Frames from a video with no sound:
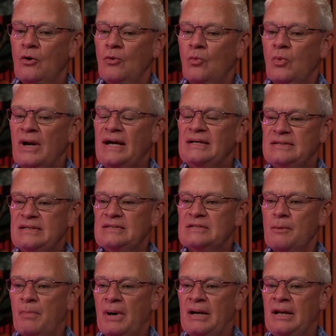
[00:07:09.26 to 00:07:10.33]
when I see
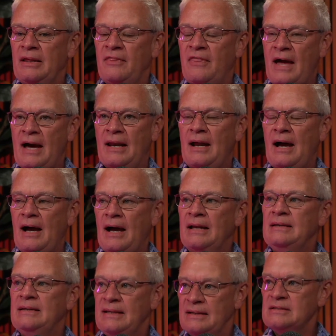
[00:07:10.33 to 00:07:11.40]
somebody that I
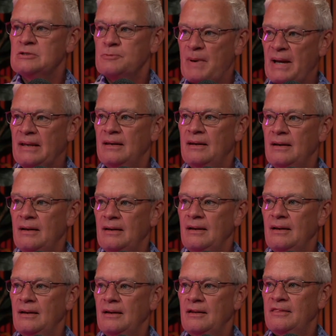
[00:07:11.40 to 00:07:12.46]
did spend
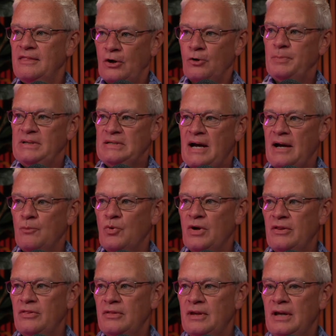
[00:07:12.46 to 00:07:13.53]
therapy time
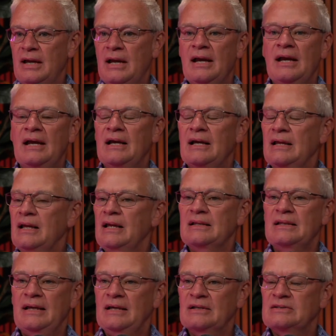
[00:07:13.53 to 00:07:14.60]
with,
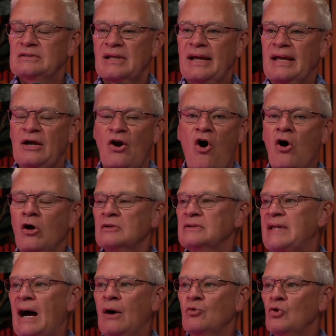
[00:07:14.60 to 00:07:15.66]
it's like it all
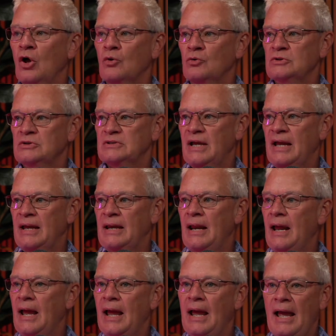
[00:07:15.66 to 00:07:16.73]
downloads,
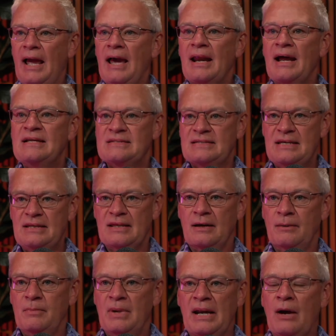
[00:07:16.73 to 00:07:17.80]
and I see
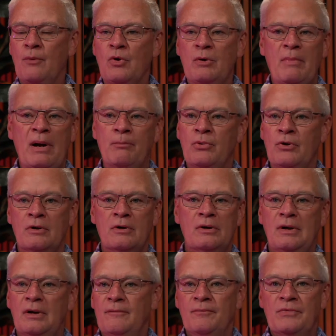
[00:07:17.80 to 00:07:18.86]
them, and I remember.
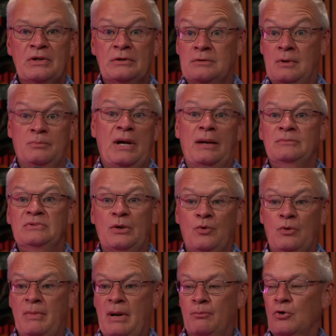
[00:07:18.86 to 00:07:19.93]
Sometimes I
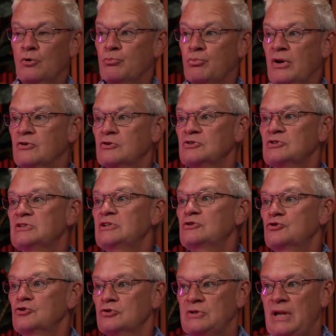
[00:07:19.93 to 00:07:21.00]
remember brothers and
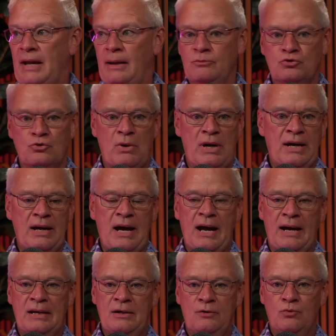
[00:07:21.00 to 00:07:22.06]
sisters' names, or
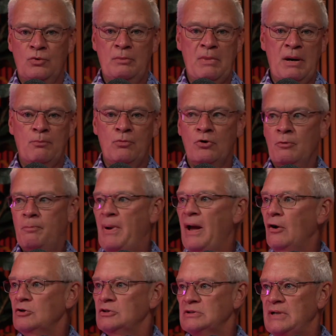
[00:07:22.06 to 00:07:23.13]
I can remember
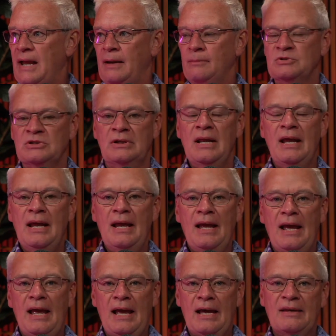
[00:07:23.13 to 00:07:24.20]
parents' names, and
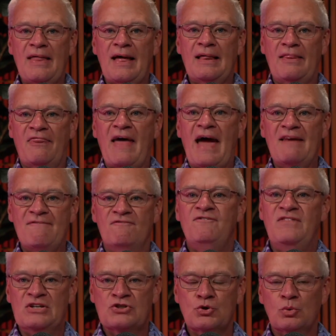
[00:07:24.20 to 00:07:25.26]
that
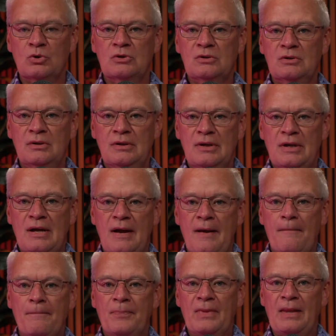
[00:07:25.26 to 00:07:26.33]
visual,
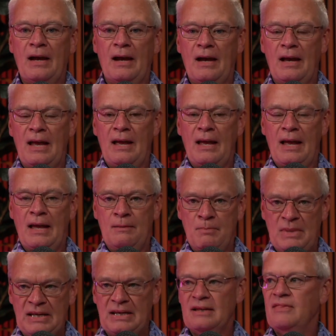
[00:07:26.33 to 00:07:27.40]
and
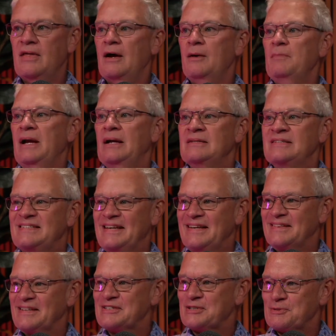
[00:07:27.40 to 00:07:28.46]
meeting them and
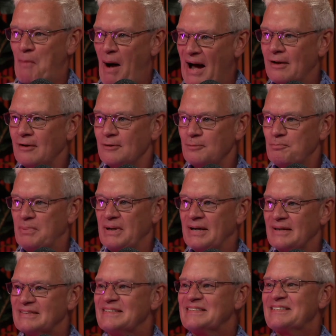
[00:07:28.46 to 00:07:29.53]
seeing the smile,
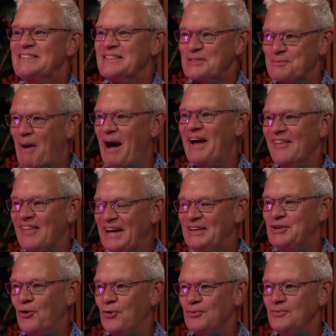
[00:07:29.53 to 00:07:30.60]
because it's the smile I
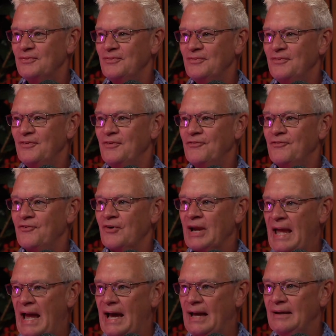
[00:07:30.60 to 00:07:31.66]
don't
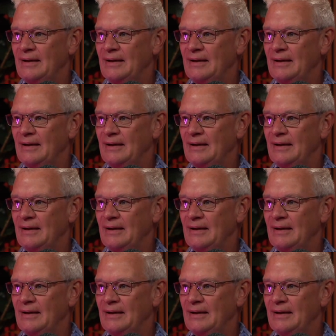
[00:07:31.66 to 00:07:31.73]
forget.